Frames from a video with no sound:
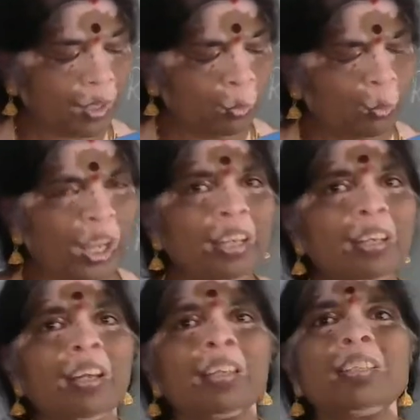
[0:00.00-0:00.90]

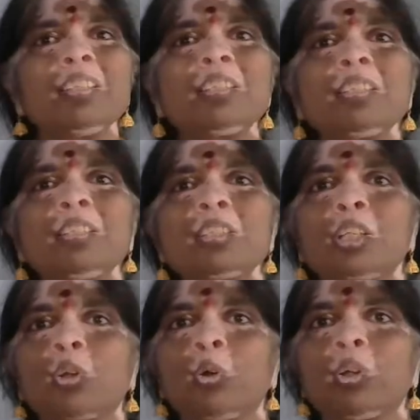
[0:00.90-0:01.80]
where this is
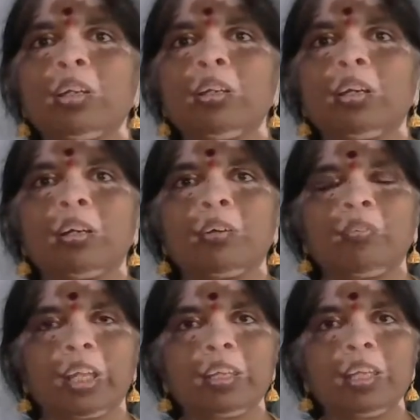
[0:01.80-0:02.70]
grown,
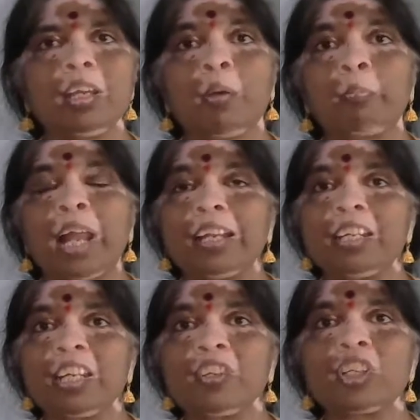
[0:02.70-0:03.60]
where the
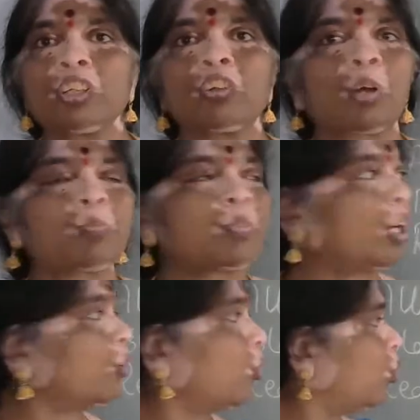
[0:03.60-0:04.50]
plantation crops
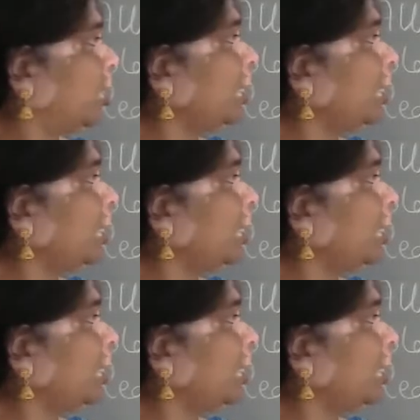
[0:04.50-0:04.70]
are grown in